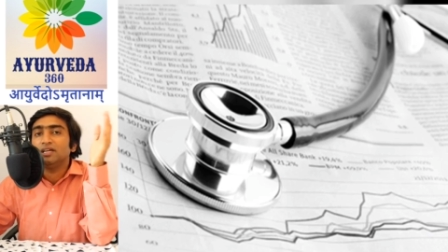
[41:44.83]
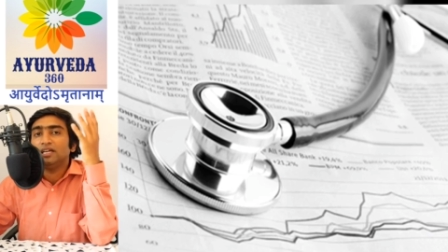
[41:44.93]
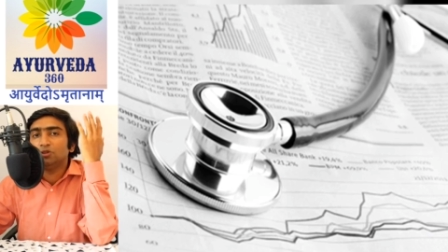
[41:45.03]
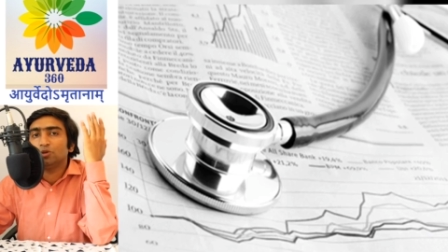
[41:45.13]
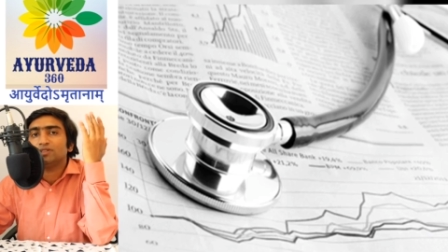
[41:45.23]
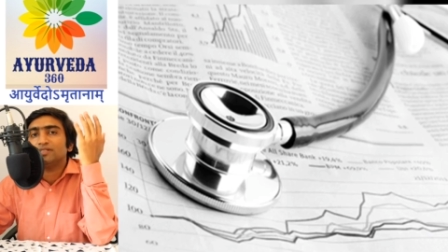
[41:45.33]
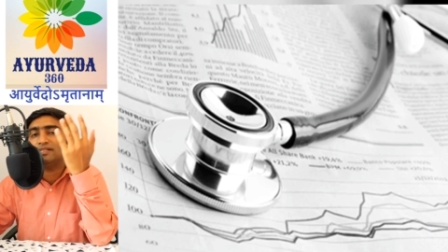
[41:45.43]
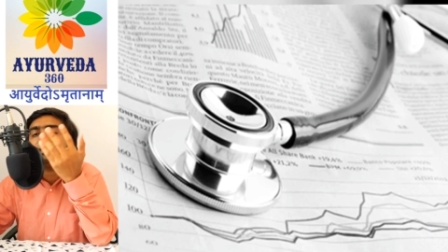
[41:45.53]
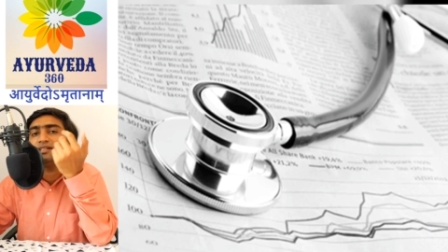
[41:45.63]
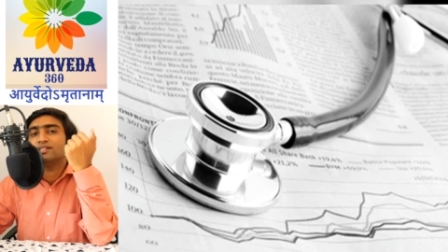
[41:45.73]
In those
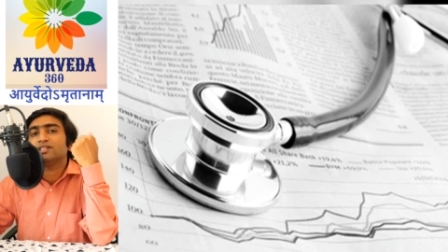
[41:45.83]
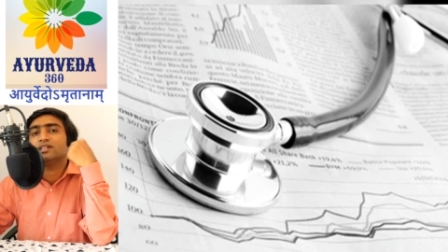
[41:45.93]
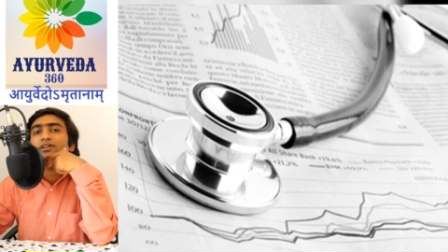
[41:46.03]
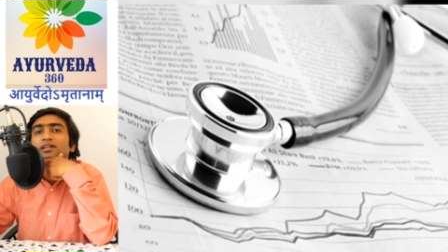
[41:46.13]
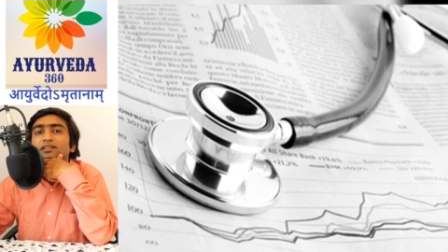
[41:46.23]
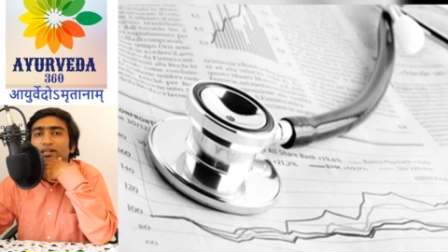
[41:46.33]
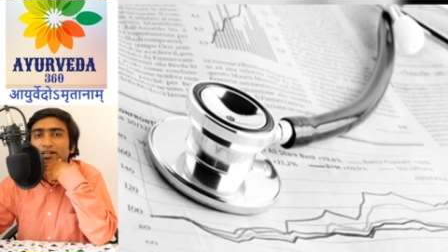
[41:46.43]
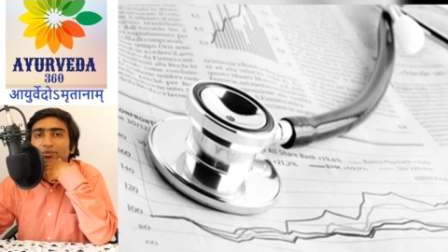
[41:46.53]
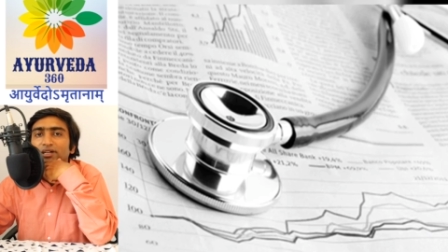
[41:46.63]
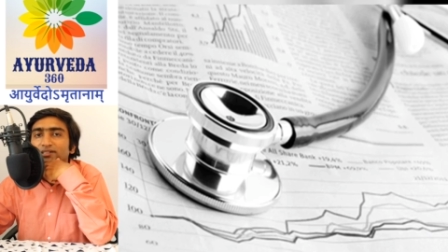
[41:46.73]
days, the Darshana were the
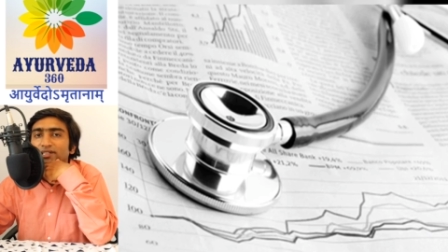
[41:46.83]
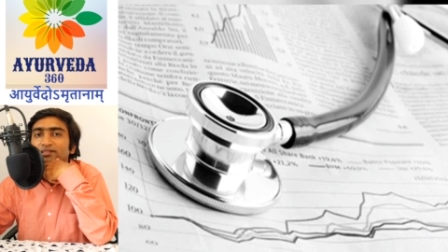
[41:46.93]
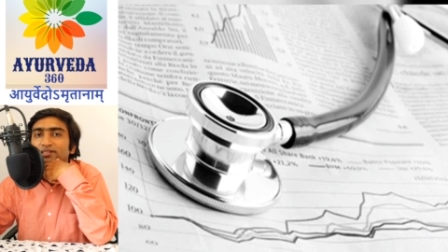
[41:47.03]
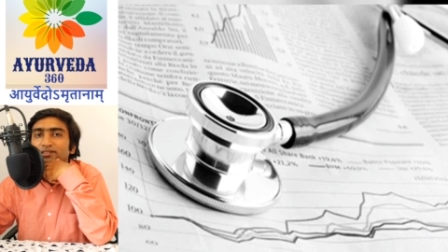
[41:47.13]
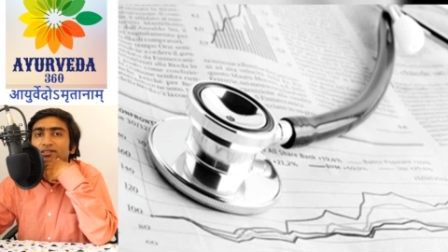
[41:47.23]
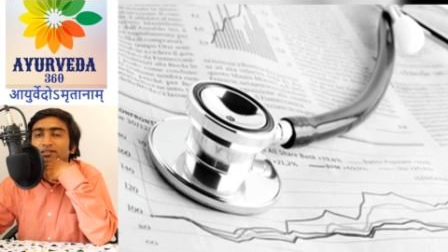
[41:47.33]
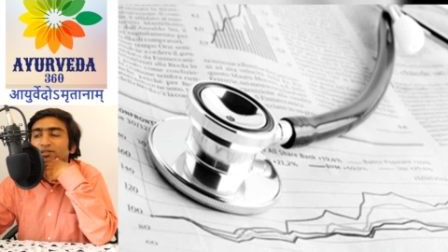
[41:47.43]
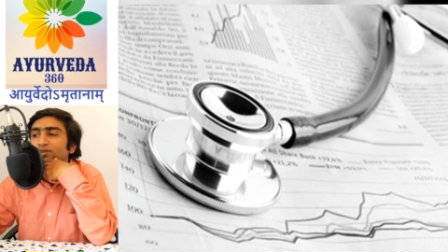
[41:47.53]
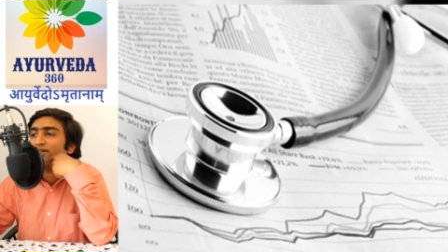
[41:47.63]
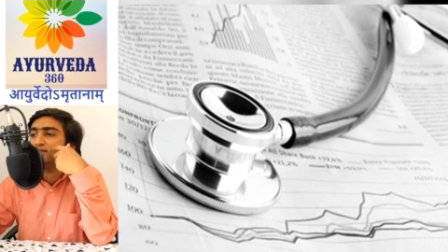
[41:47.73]
contemporary sciences.
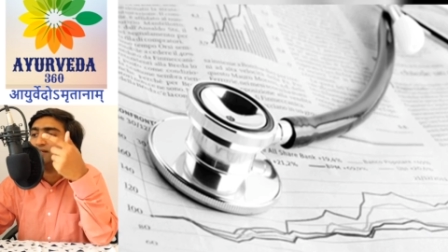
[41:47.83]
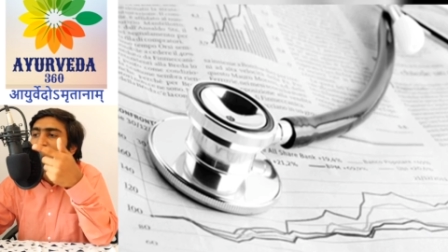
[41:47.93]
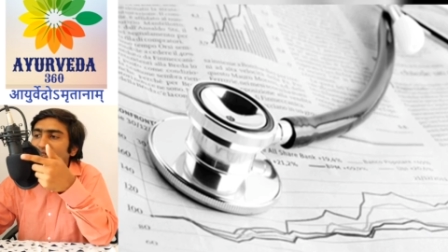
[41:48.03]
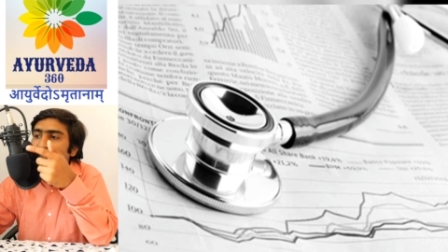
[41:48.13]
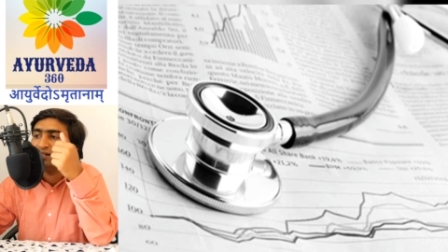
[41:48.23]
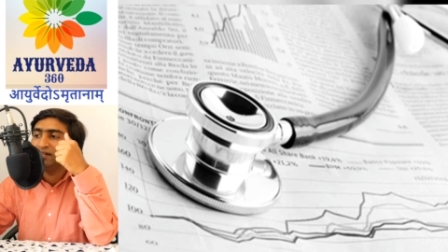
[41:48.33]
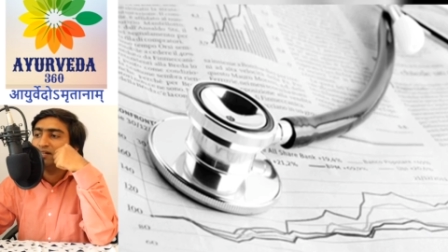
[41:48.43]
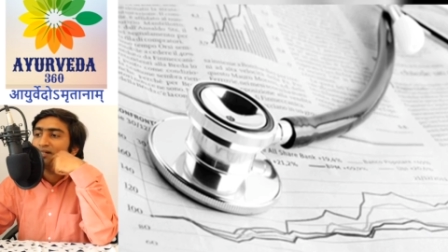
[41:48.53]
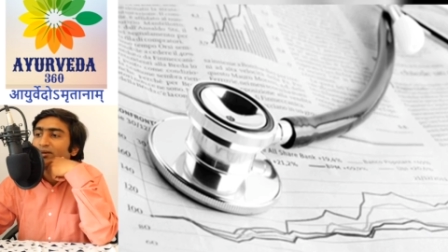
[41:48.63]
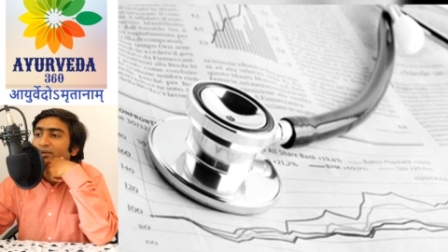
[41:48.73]
So, you can see the
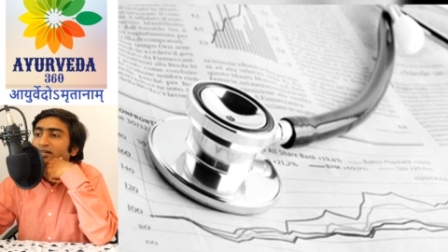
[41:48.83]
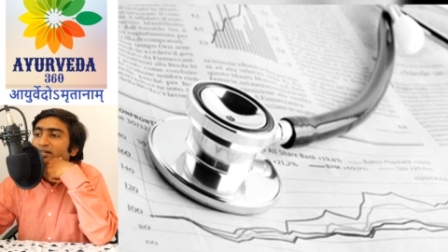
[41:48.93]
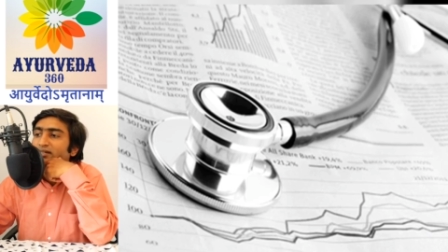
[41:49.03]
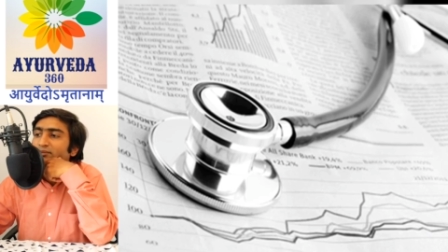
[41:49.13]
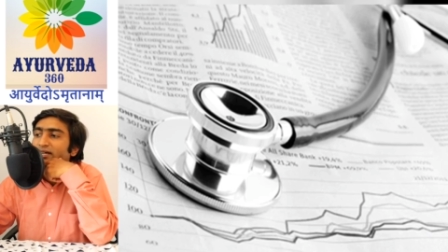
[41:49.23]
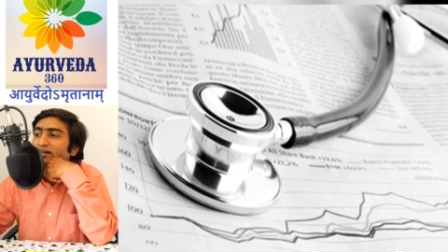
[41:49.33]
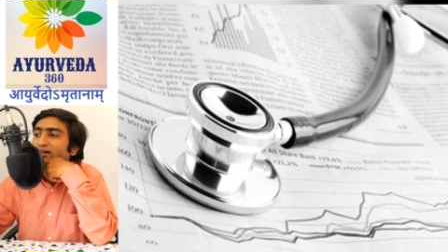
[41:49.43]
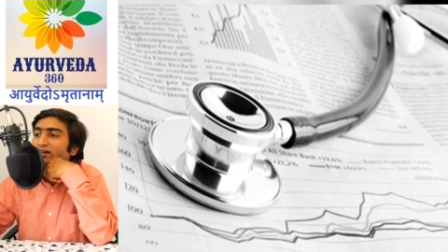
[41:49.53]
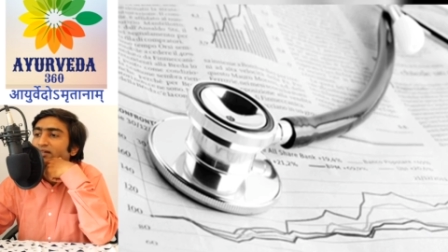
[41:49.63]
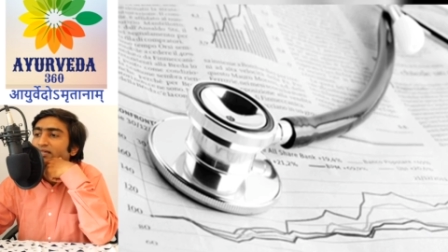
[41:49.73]
commentary by
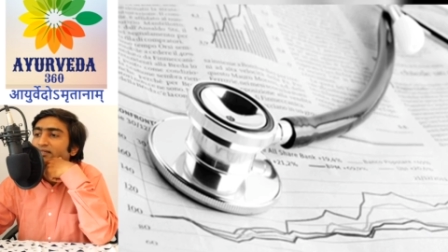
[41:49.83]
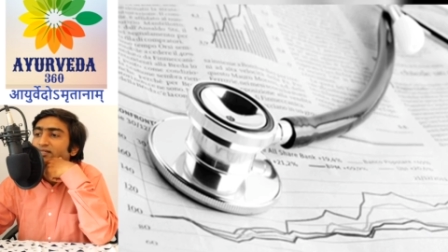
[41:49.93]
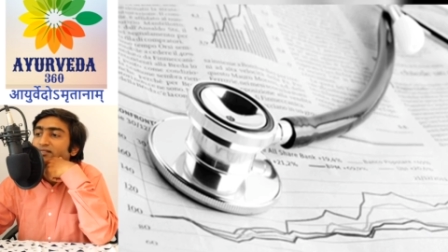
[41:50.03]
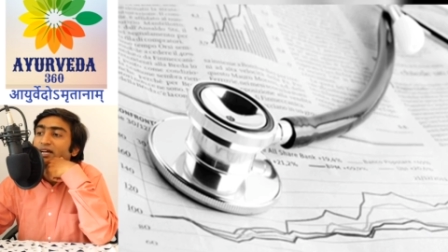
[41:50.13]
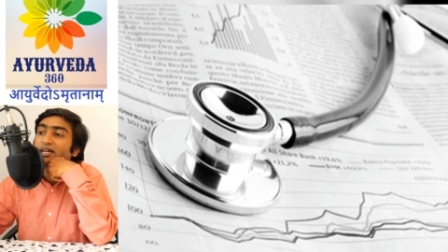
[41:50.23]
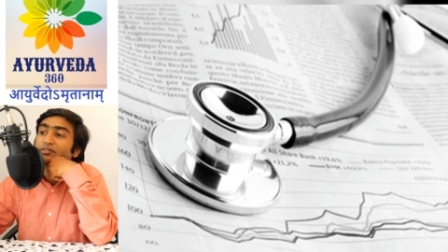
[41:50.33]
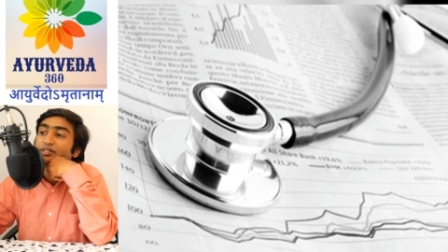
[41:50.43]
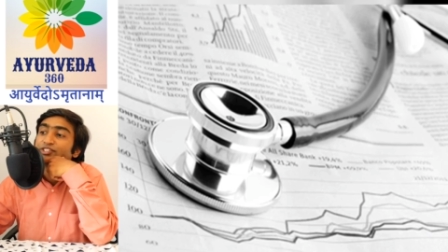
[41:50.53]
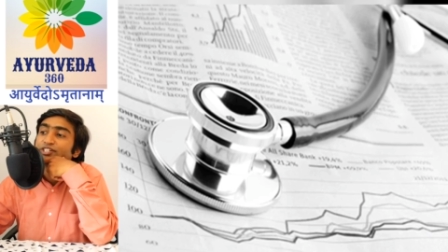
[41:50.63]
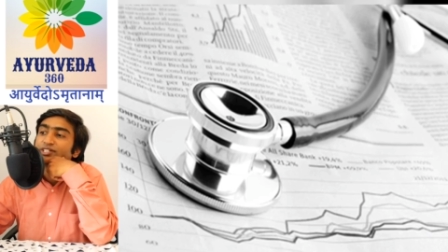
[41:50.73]
Dallana. He says, Nyaya
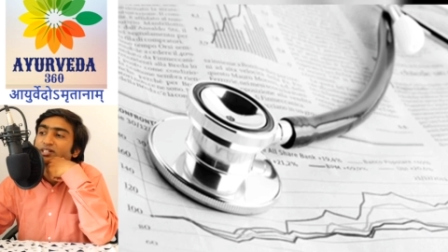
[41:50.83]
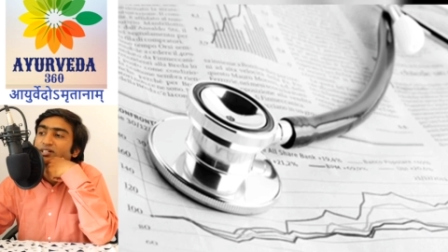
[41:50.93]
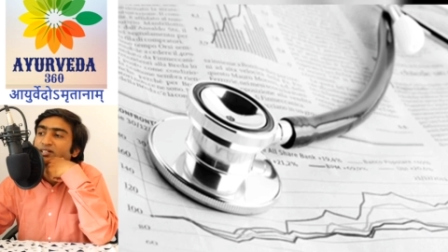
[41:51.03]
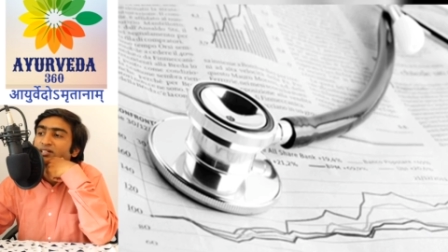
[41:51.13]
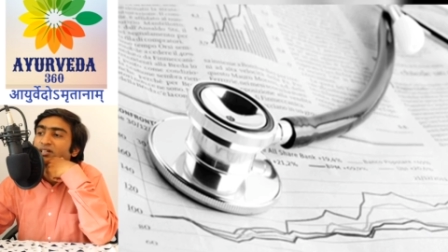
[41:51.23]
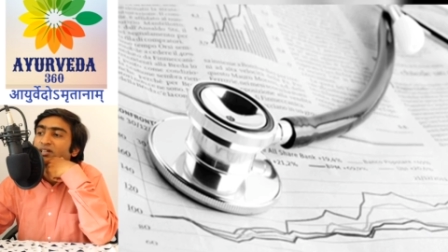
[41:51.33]
Vaisheshika